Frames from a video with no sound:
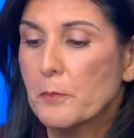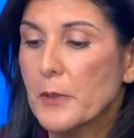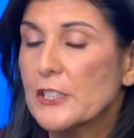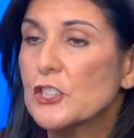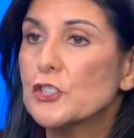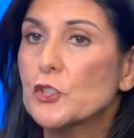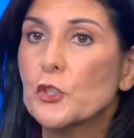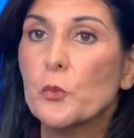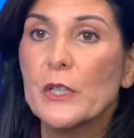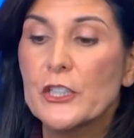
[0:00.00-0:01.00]
budget so
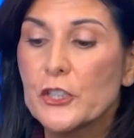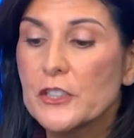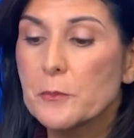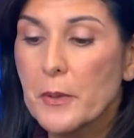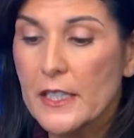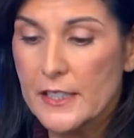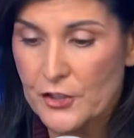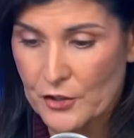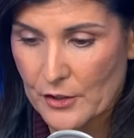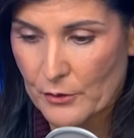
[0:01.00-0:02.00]
that we couldn't
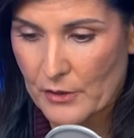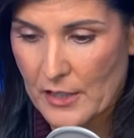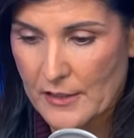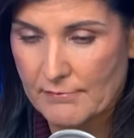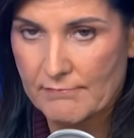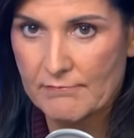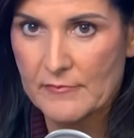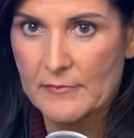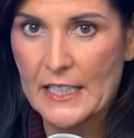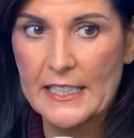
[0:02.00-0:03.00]
punish Iran
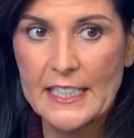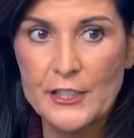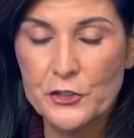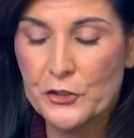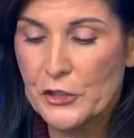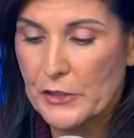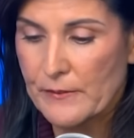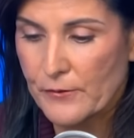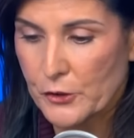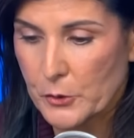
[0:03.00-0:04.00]
and hinder their
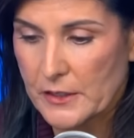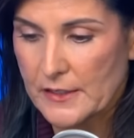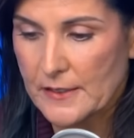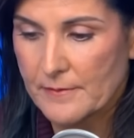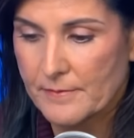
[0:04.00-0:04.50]
influence.